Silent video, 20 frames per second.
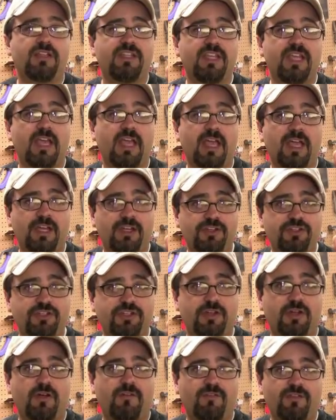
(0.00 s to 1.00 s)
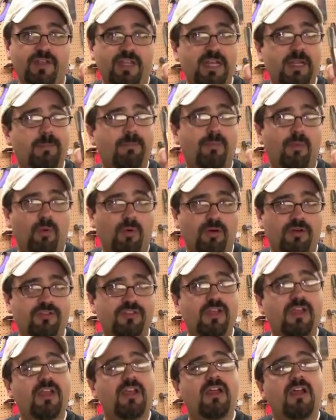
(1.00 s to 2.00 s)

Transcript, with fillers: the edge of any boards.